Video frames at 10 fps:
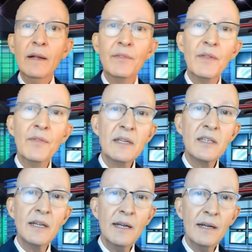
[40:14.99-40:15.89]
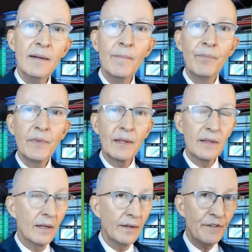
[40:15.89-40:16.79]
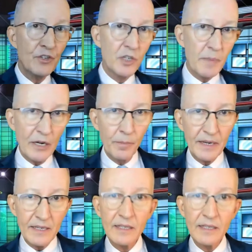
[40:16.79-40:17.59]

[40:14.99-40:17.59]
Then they see the featured speaker piece.